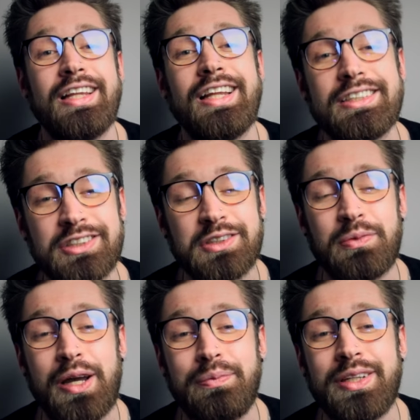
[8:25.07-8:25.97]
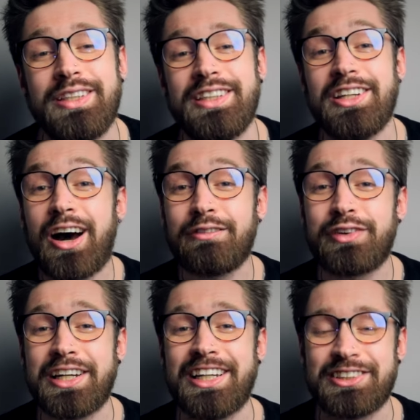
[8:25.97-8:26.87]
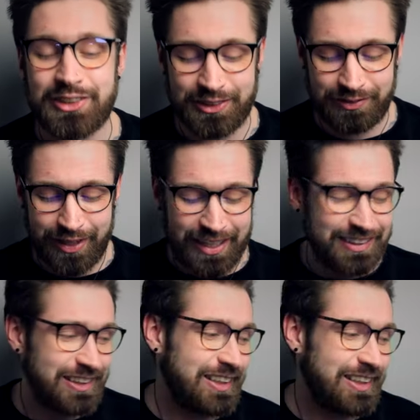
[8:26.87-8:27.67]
That's just my opinion, not financial advice.